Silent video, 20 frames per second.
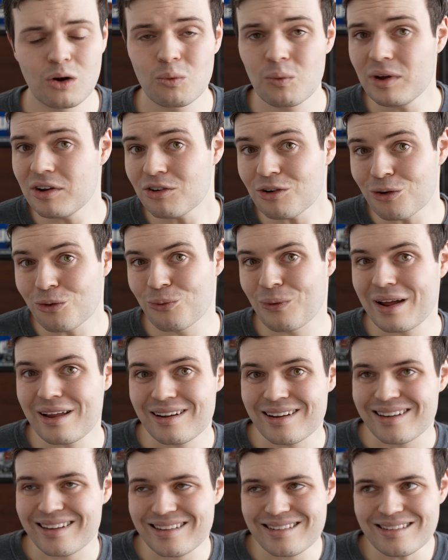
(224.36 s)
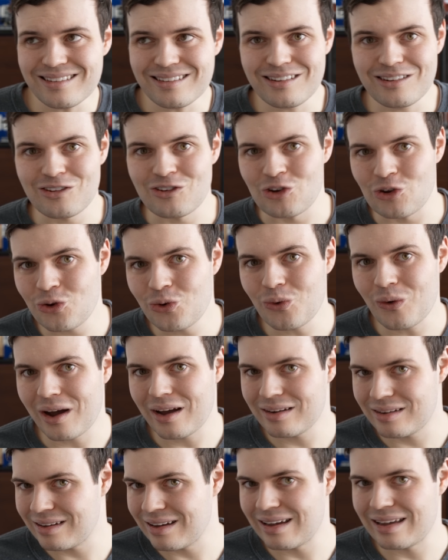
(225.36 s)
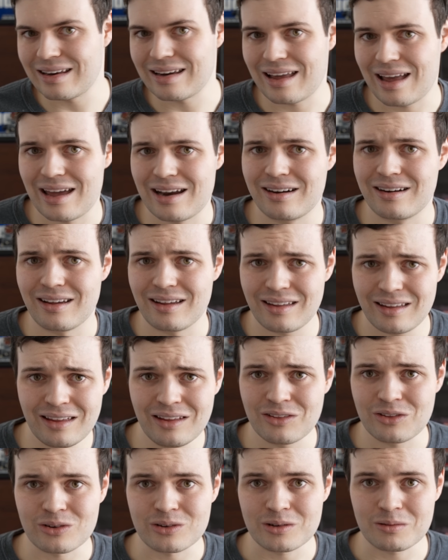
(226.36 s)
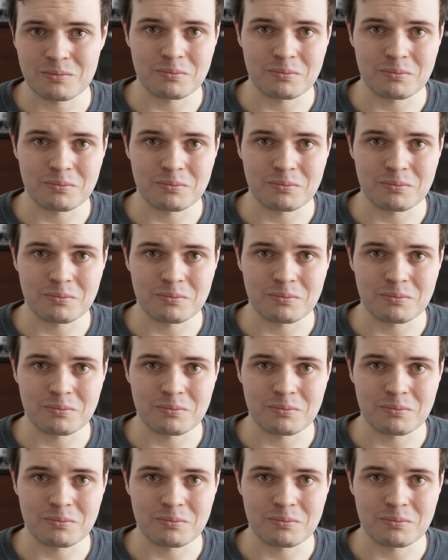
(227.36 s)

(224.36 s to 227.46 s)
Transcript: Regional rail isn't a new idea in Canada either.